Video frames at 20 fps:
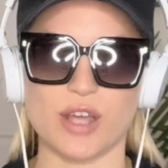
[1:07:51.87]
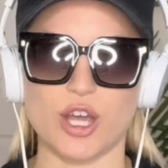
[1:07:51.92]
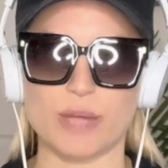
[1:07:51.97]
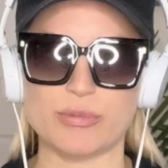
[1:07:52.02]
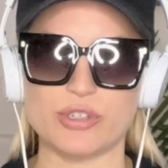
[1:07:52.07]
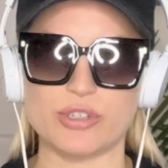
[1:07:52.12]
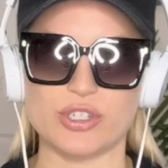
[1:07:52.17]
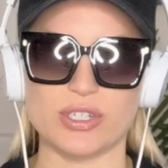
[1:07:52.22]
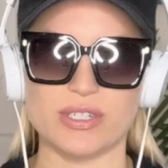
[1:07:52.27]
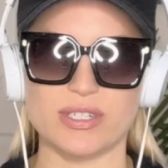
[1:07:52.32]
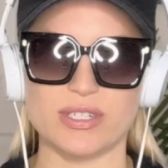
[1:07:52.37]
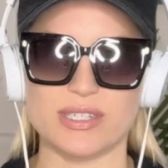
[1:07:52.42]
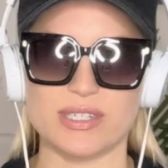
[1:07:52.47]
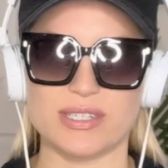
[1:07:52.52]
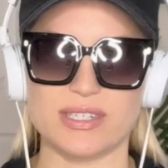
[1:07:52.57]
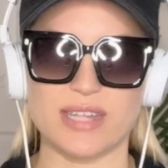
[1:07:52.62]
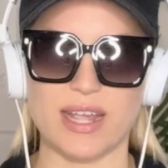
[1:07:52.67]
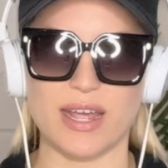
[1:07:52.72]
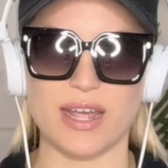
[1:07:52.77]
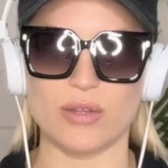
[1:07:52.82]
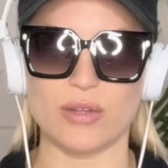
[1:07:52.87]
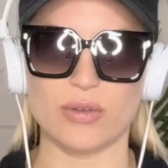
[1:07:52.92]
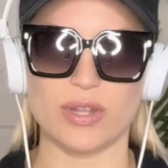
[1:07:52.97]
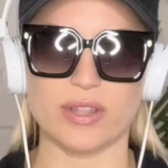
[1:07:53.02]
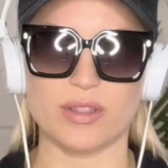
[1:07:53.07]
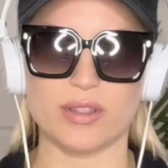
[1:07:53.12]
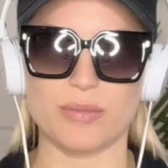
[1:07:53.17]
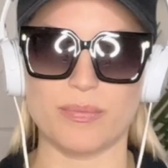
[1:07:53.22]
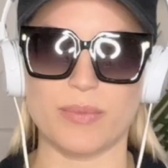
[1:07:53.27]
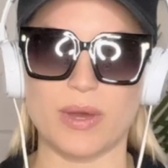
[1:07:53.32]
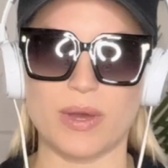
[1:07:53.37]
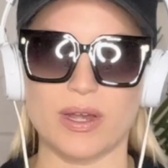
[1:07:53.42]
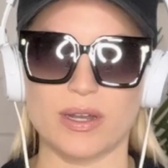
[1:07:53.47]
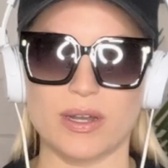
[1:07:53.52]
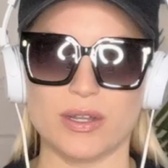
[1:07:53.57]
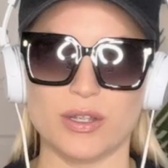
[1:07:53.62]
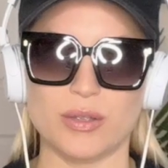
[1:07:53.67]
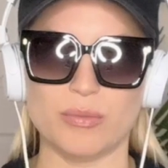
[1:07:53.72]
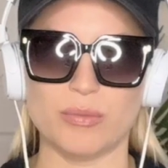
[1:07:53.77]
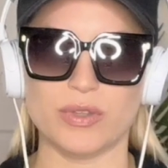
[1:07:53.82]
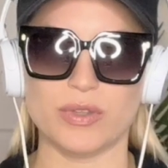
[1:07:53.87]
option down at the bottom,